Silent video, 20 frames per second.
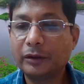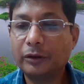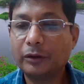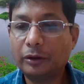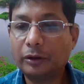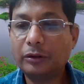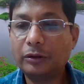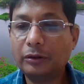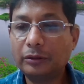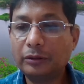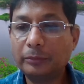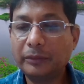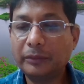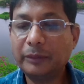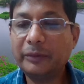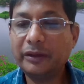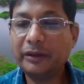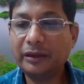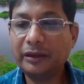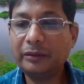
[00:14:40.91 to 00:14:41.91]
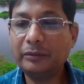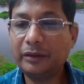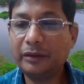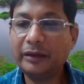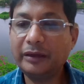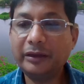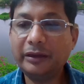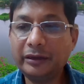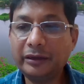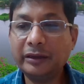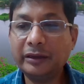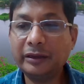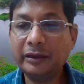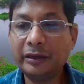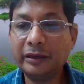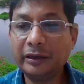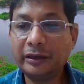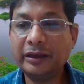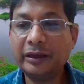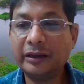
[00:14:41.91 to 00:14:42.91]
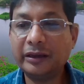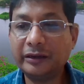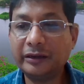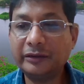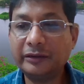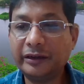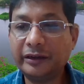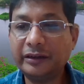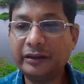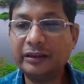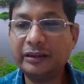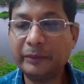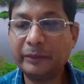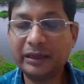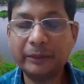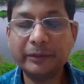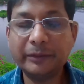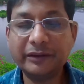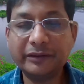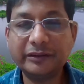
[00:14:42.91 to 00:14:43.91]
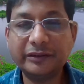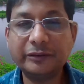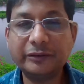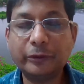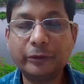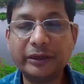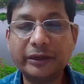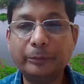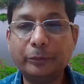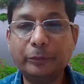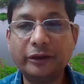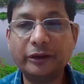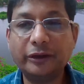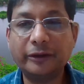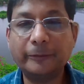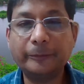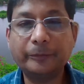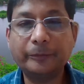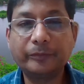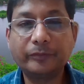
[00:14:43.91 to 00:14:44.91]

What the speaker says: or maybe in any other engineering, the mathematics is quite important.